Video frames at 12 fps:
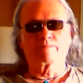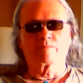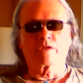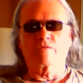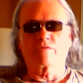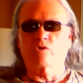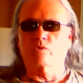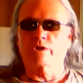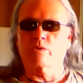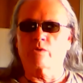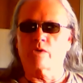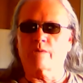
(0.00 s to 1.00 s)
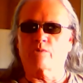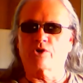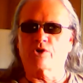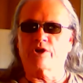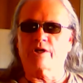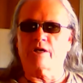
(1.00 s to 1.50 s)
If you really want to
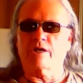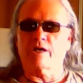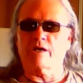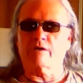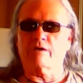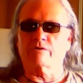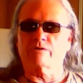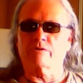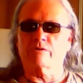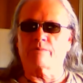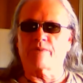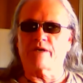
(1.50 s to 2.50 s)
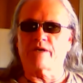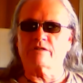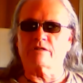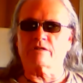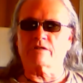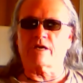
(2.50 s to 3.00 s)
boil it down to the basics,